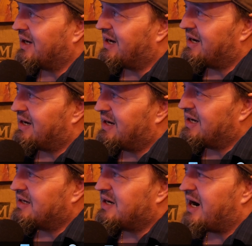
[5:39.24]

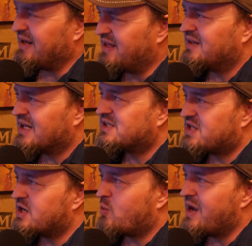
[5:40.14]
I think that's
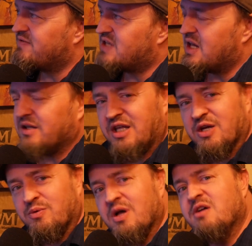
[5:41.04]
their way of telling
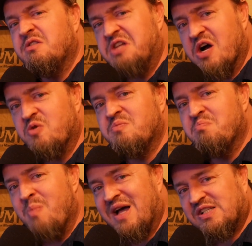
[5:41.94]
you, don't
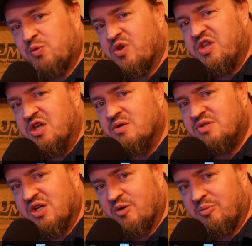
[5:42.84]
mess with
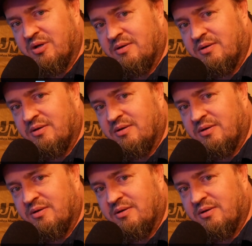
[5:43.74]
YouTube.